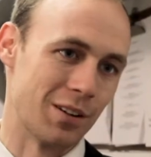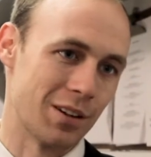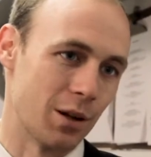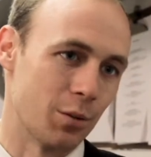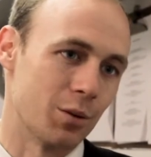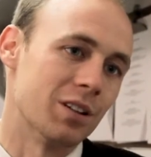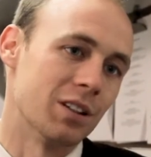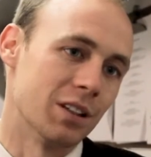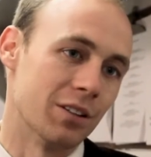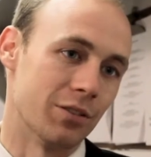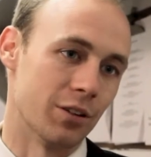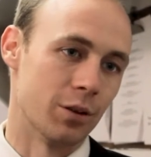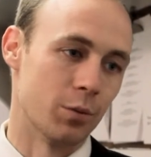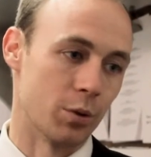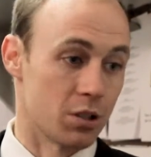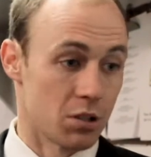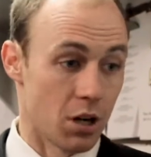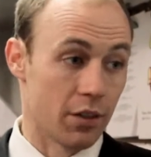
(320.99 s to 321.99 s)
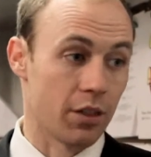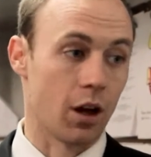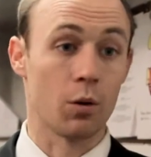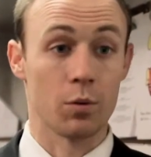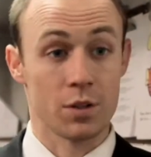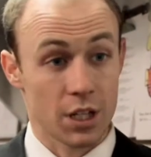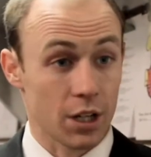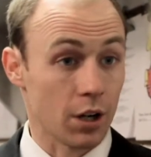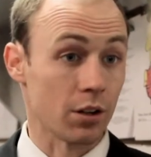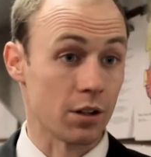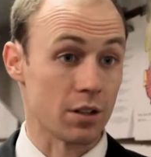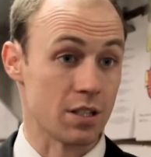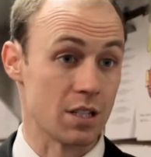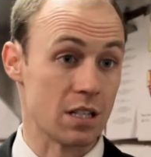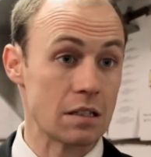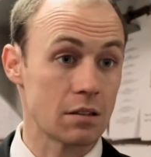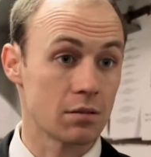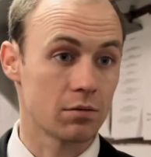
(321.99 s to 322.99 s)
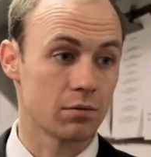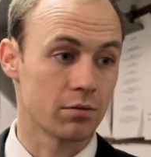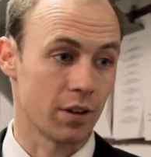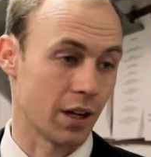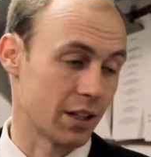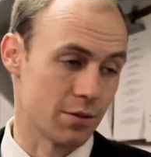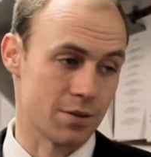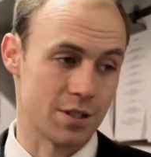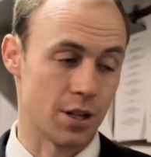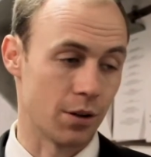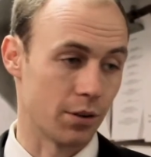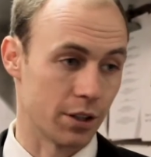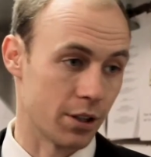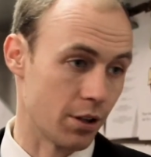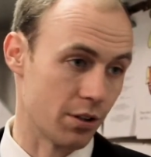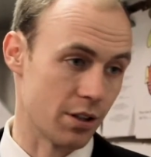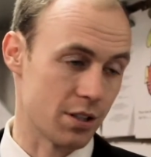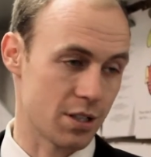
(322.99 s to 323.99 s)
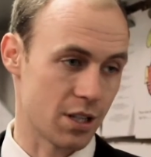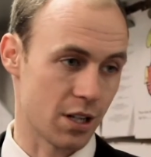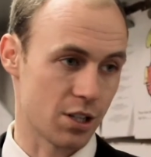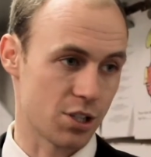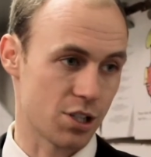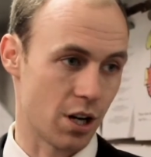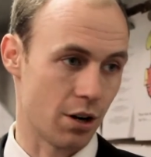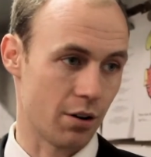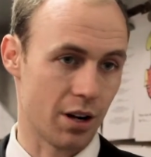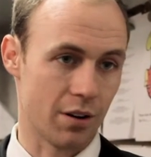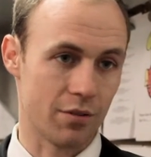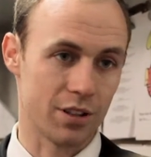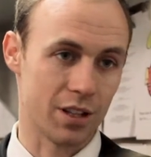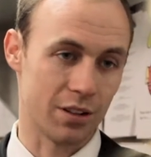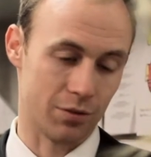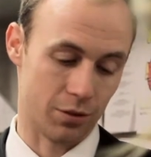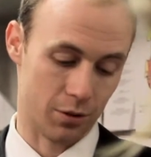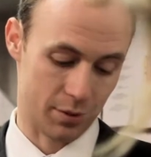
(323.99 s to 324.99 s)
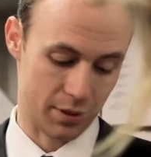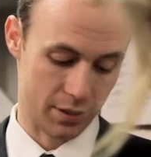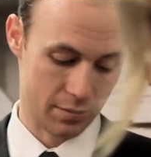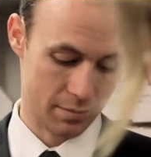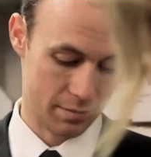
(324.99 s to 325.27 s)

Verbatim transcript: They were delivered, which I thought was a courtesy. In fact, it was the only courteous thing Sherry ever did for me.